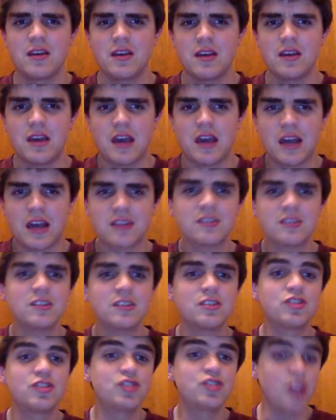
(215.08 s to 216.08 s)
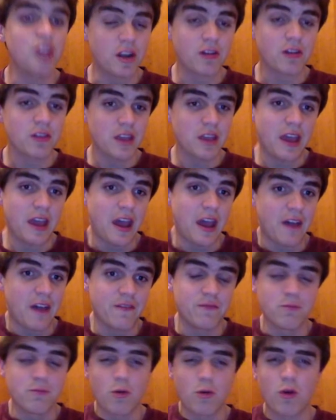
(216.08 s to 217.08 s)
Acids generally
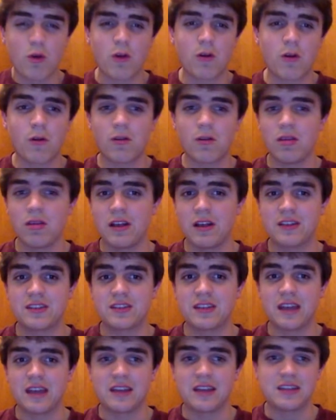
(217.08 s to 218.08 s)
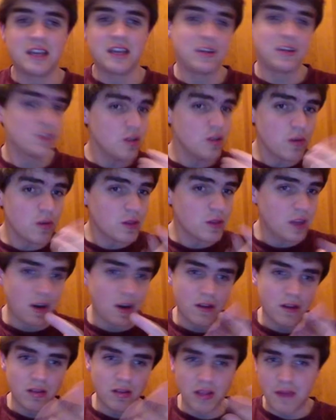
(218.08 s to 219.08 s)
have more or less that taste. You know what they
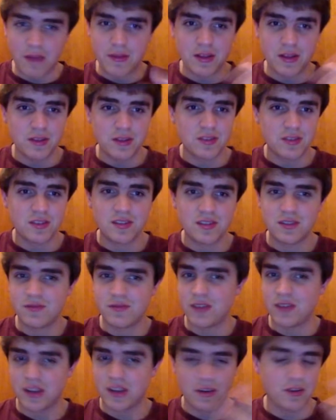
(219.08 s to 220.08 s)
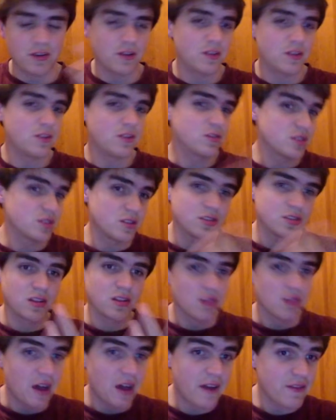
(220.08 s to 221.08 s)
are: lemons, vinegar. There's a
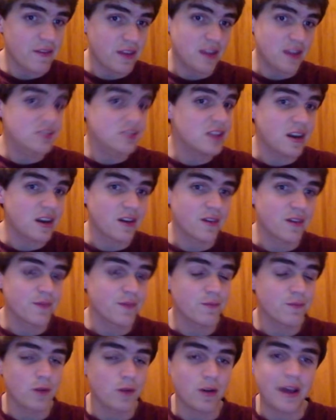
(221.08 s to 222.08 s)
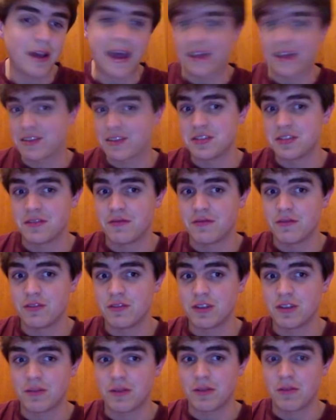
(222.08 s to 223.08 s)
lot of things that are, well, acids in
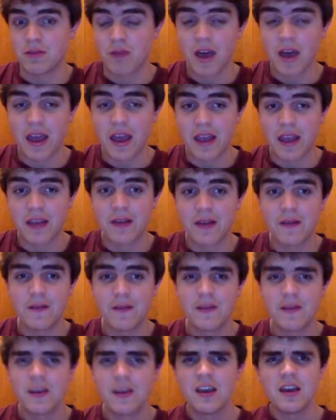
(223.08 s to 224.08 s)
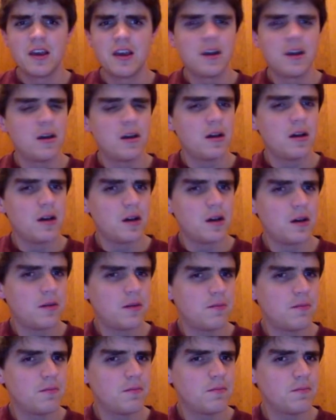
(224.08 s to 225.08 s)
foods that we like.
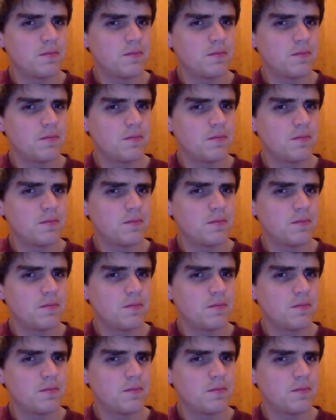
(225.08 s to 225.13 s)
But